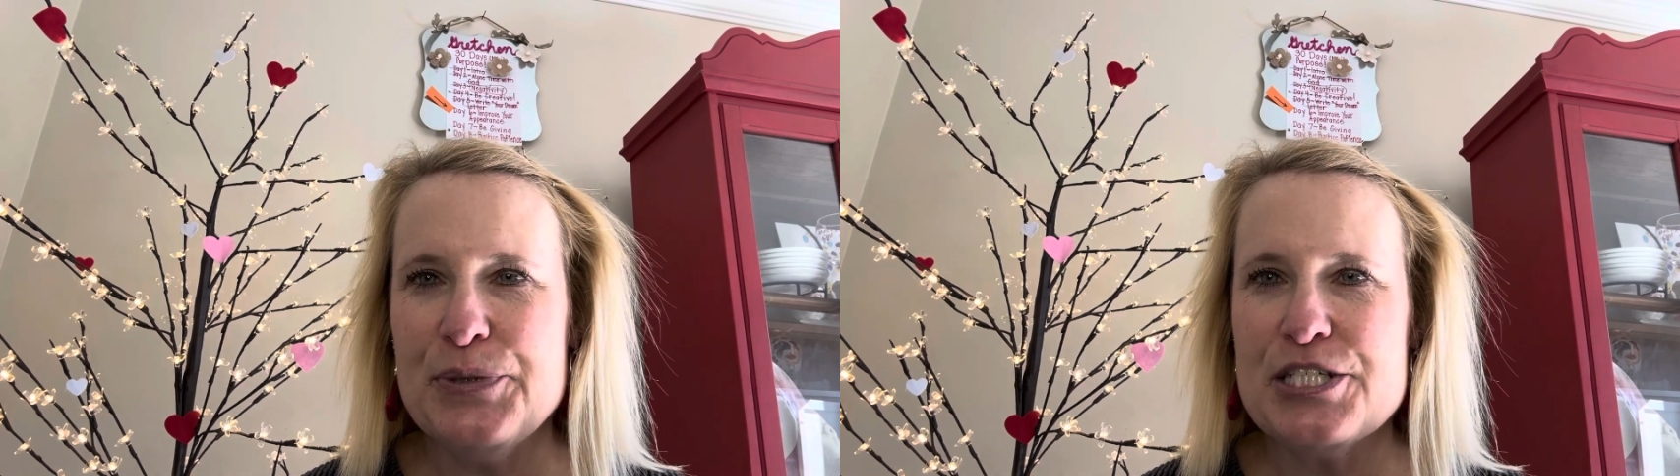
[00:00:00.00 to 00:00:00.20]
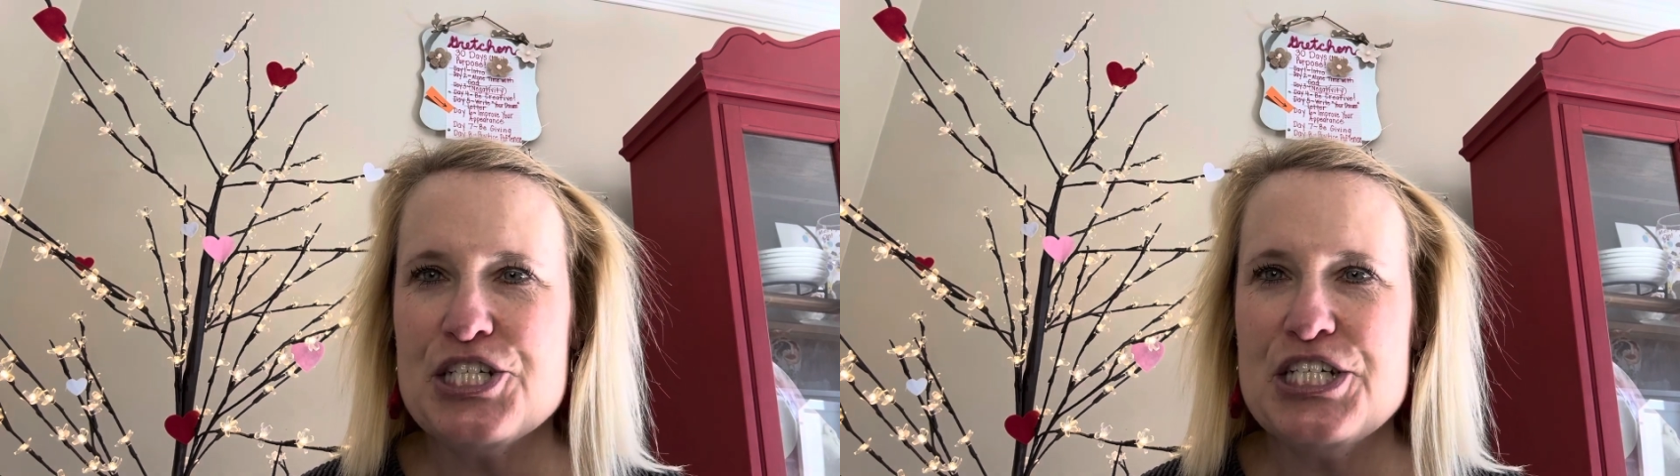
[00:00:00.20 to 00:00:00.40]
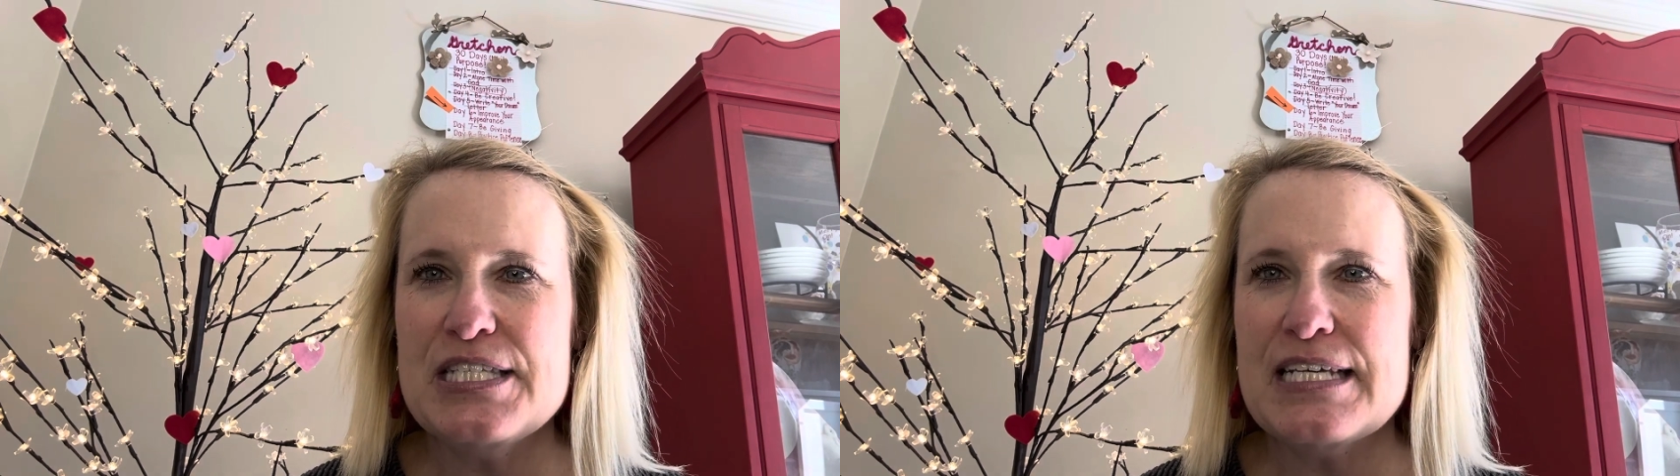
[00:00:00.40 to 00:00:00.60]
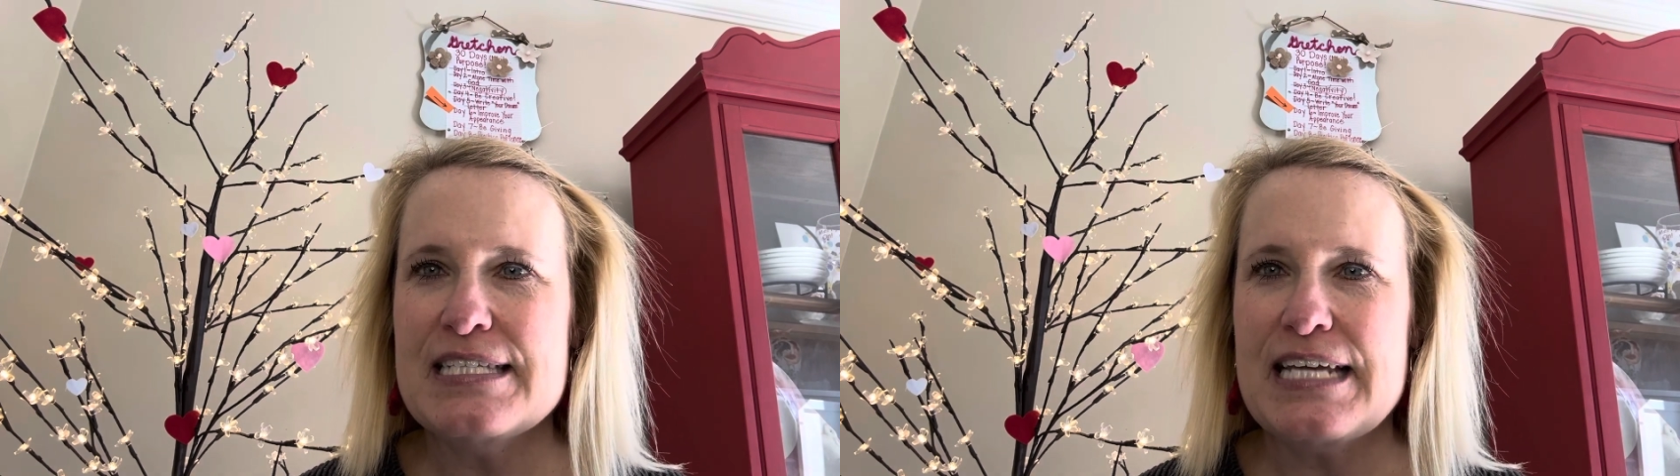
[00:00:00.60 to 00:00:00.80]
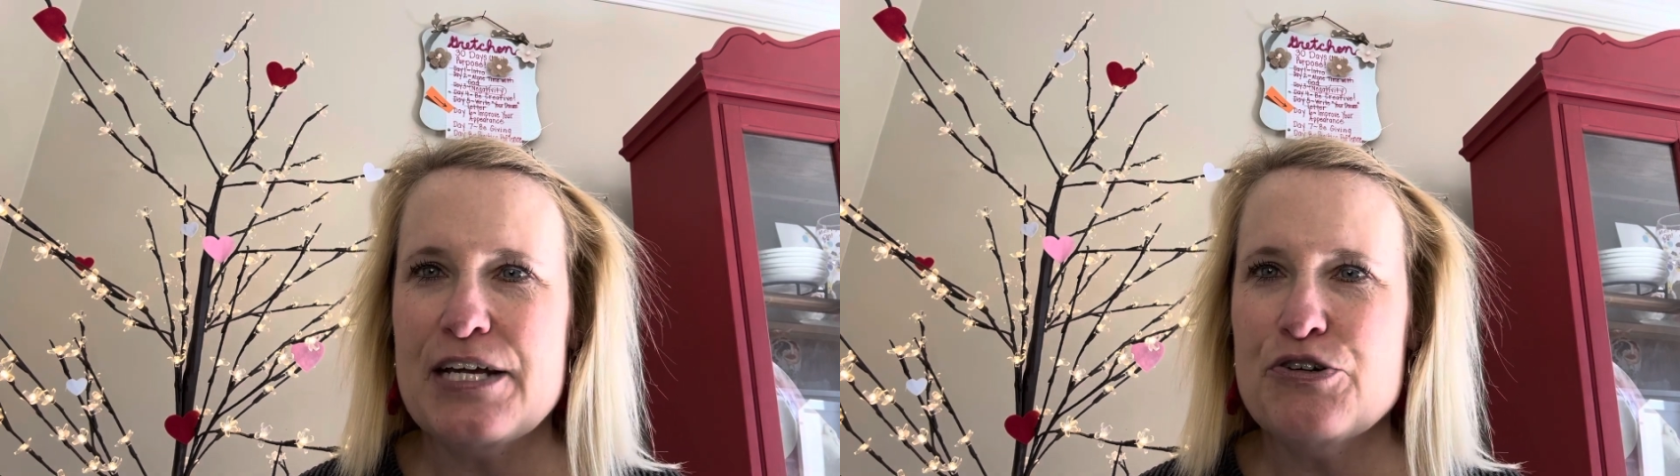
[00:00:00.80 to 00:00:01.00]
and she's a
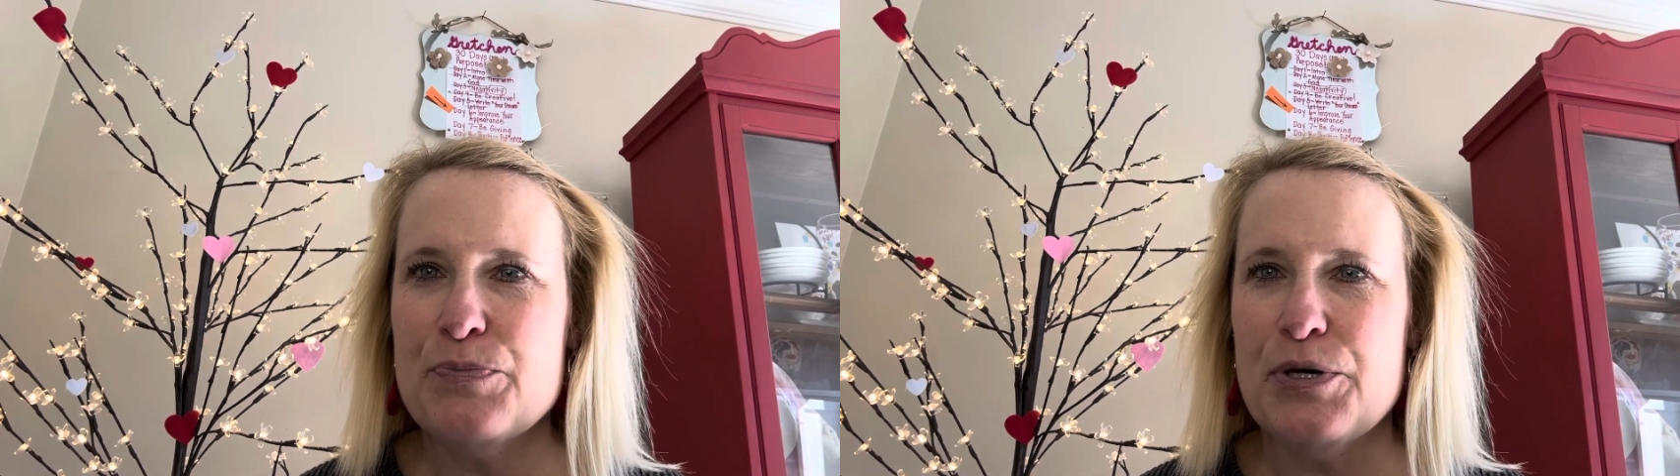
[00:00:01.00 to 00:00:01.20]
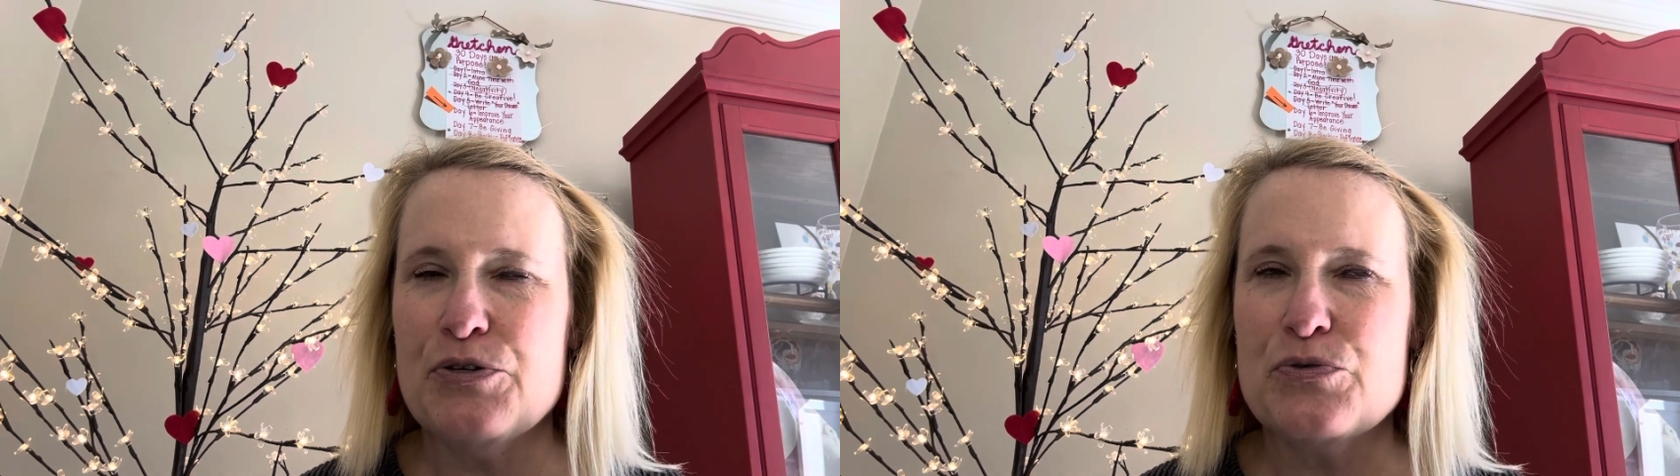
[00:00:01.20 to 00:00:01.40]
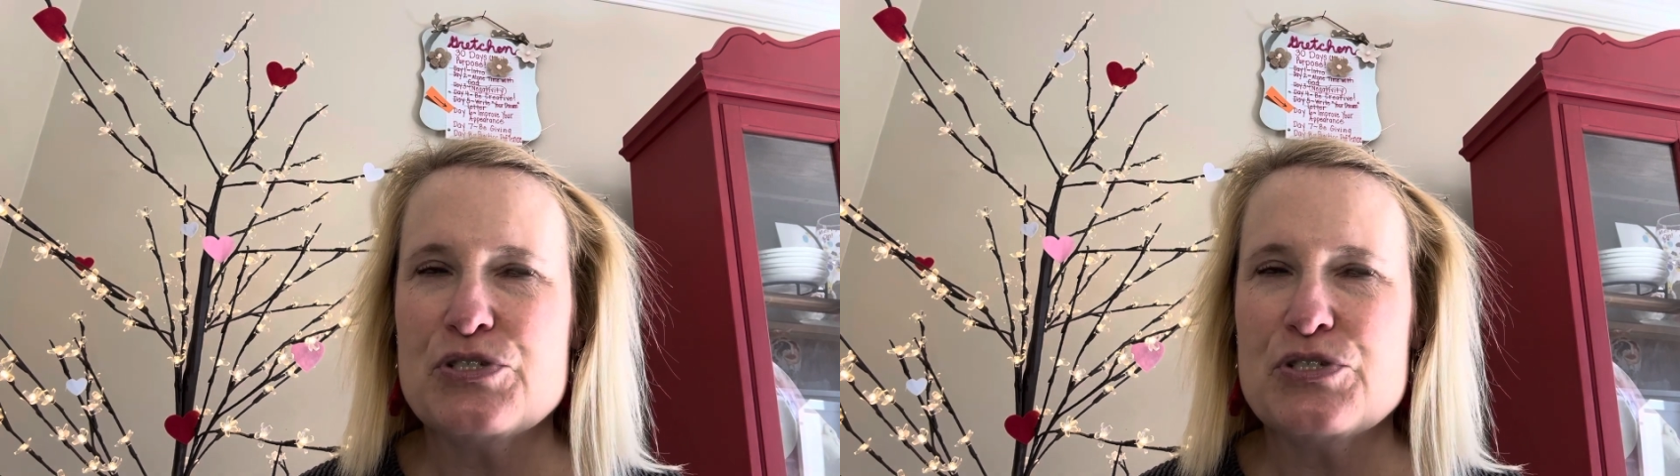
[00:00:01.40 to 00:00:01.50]
standard poodle.